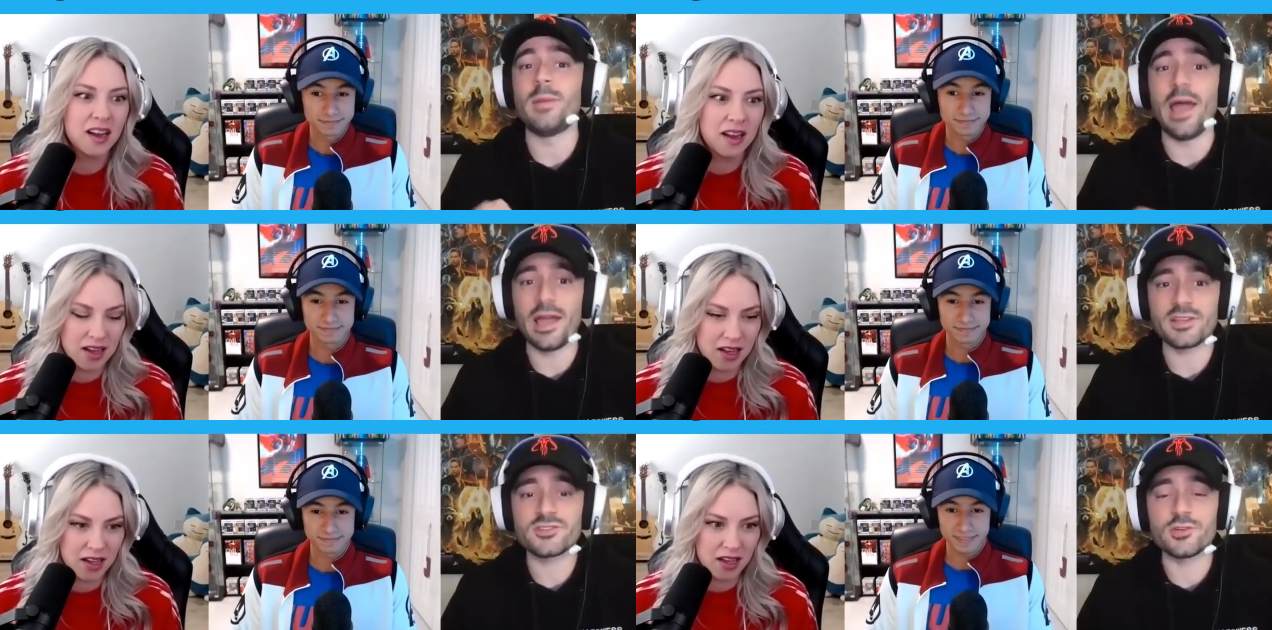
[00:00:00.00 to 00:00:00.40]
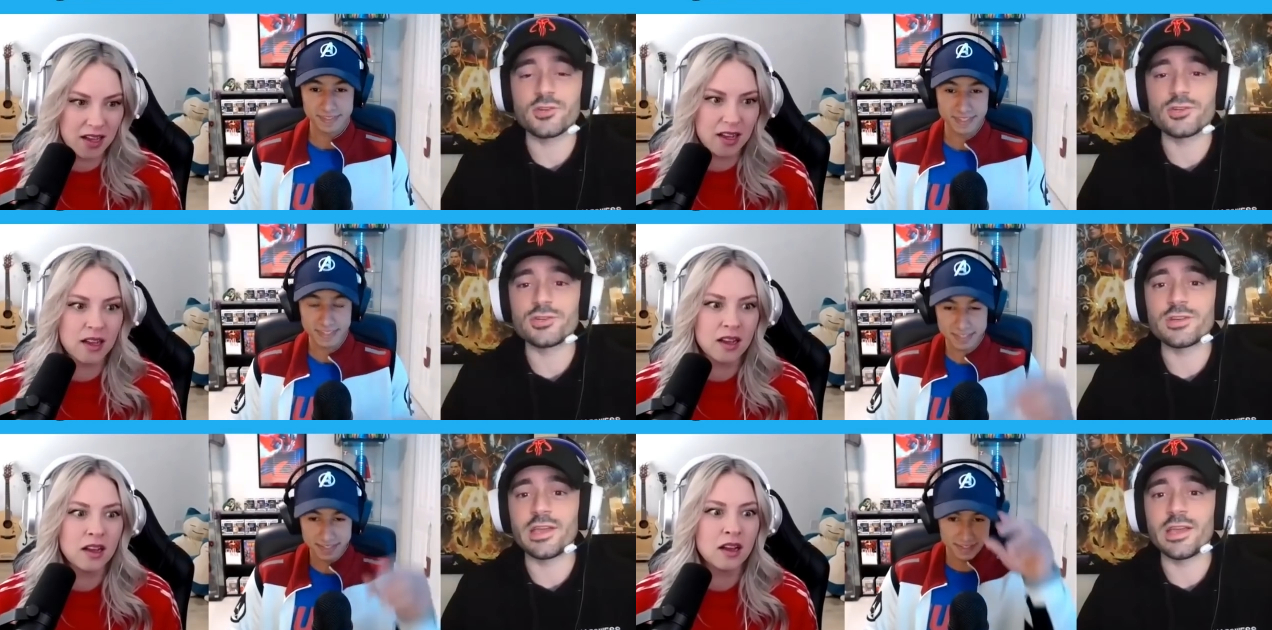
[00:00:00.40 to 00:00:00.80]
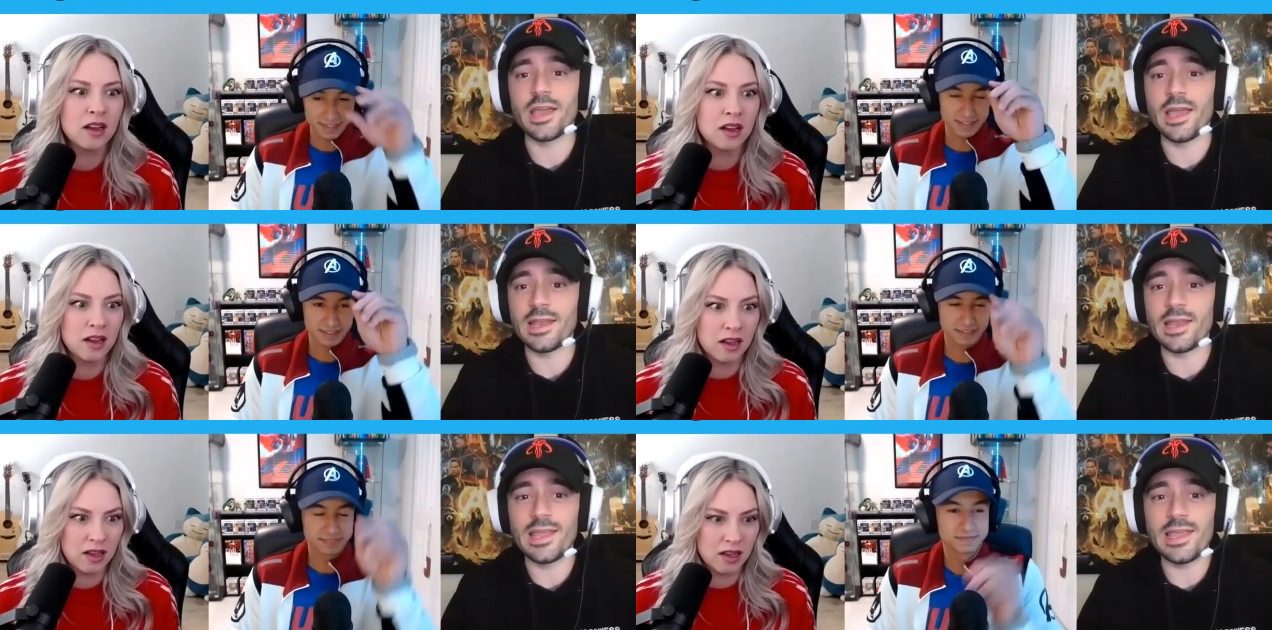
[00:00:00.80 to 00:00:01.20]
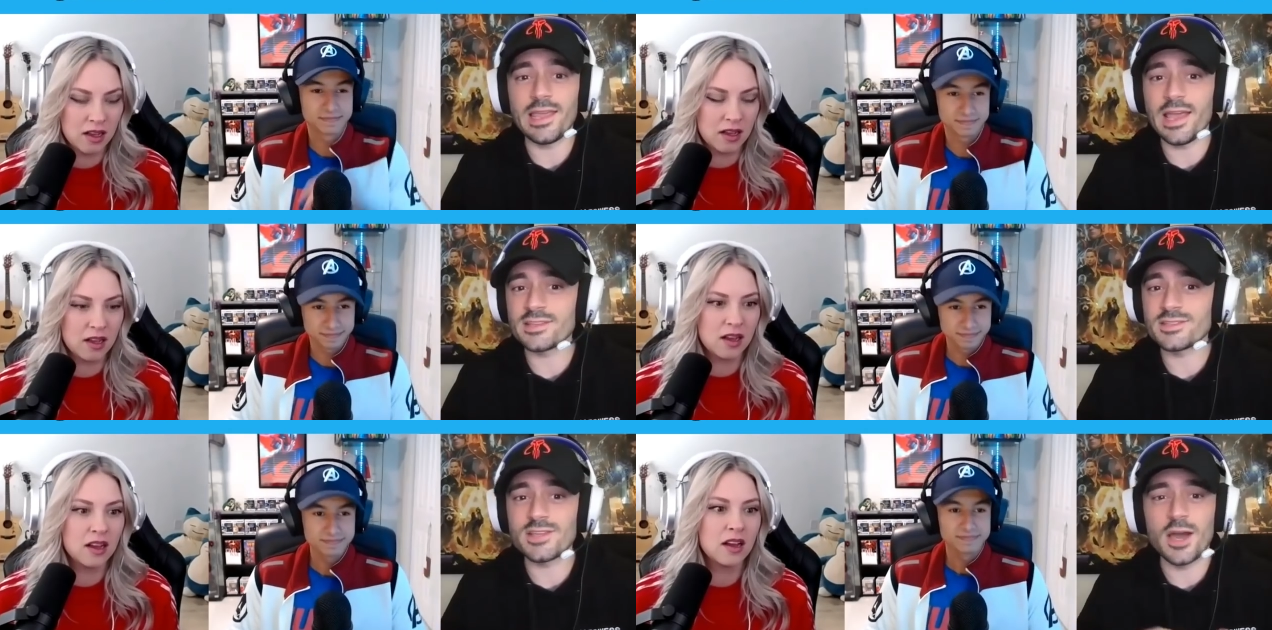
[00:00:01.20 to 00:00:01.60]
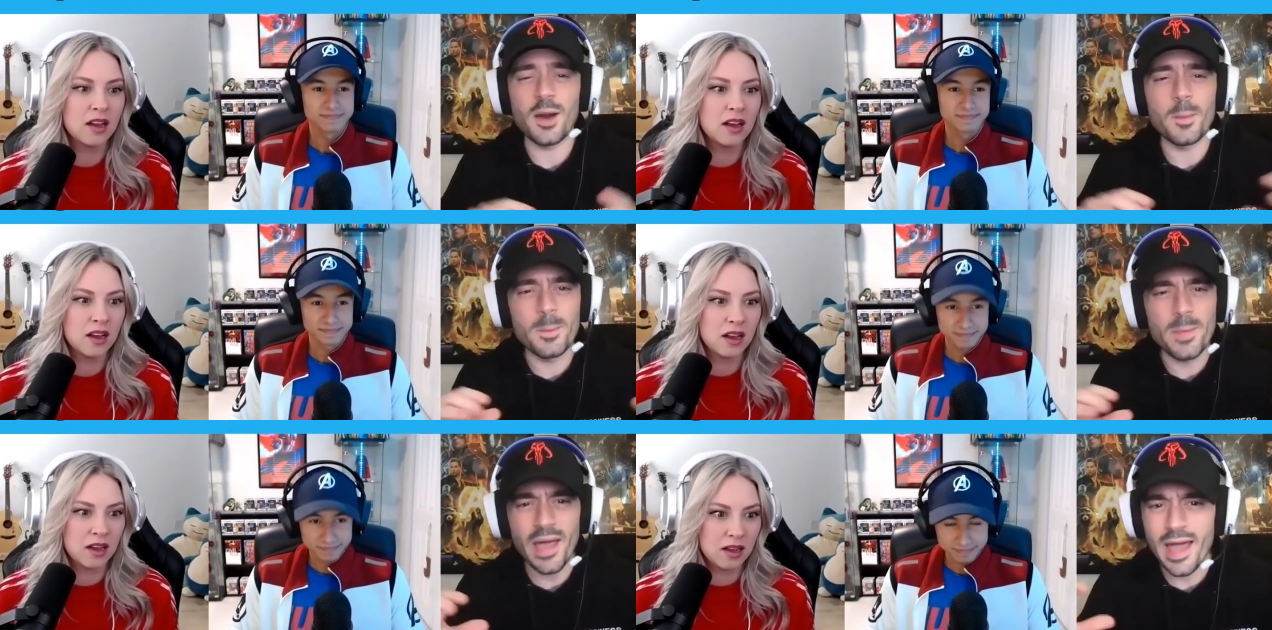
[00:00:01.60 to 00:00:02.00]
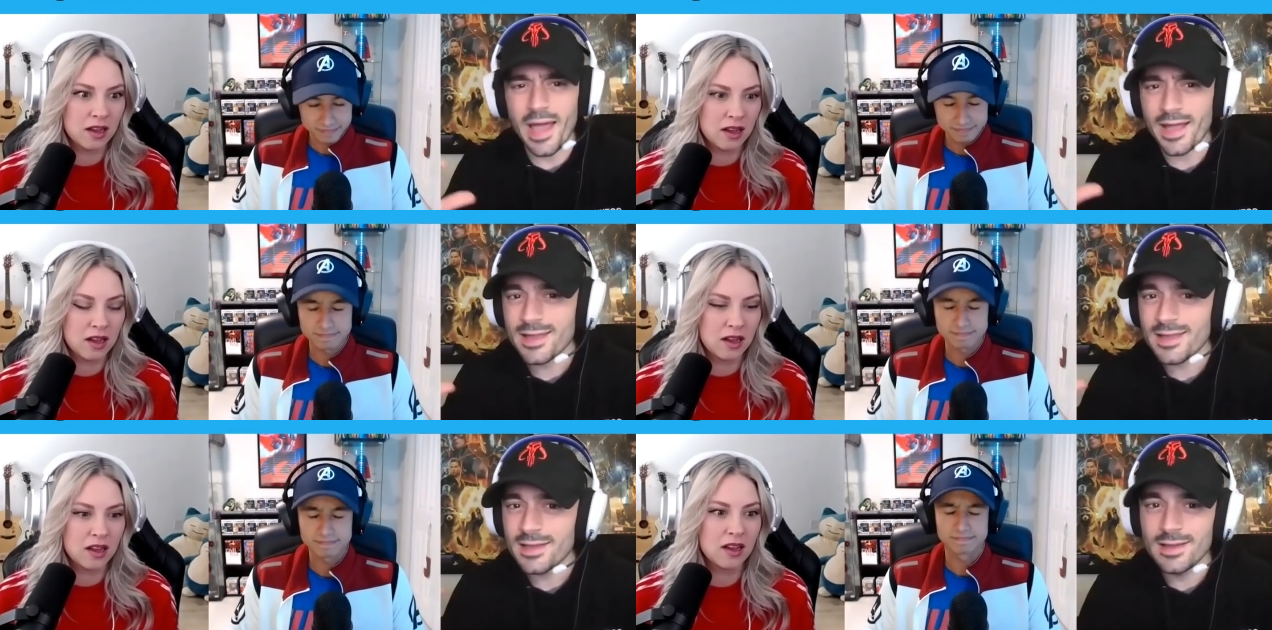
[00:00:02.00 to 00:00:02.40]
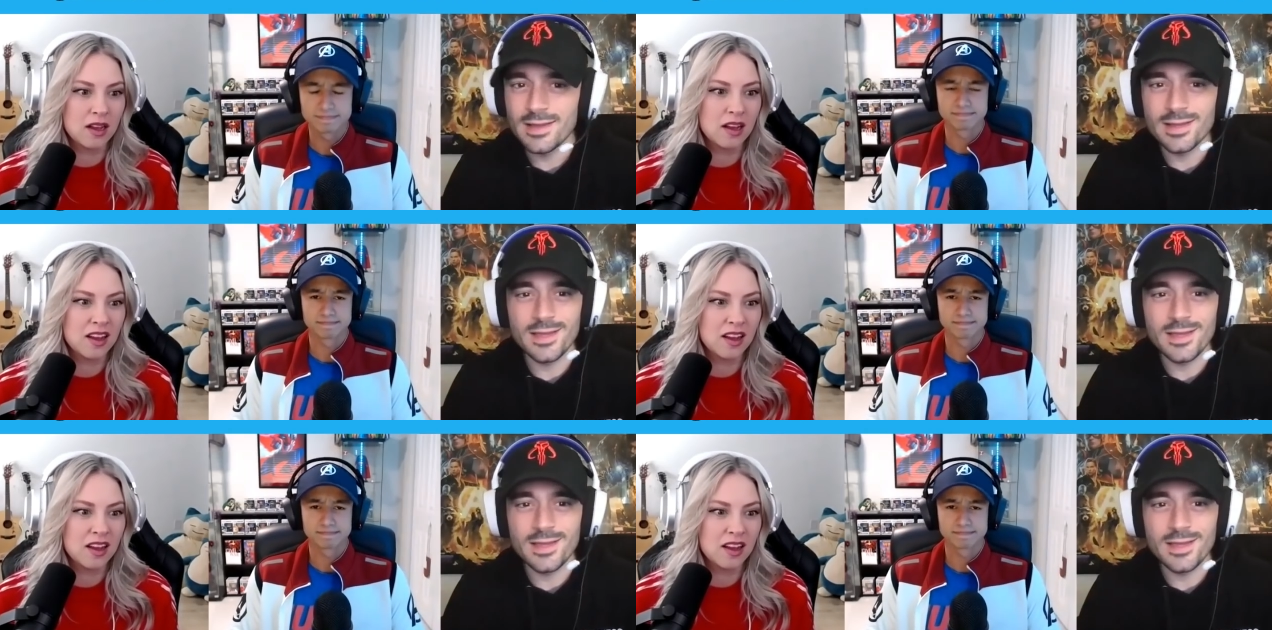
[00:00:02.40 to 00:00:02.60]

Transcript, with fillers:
Speaker 1: back surgery, and he has come back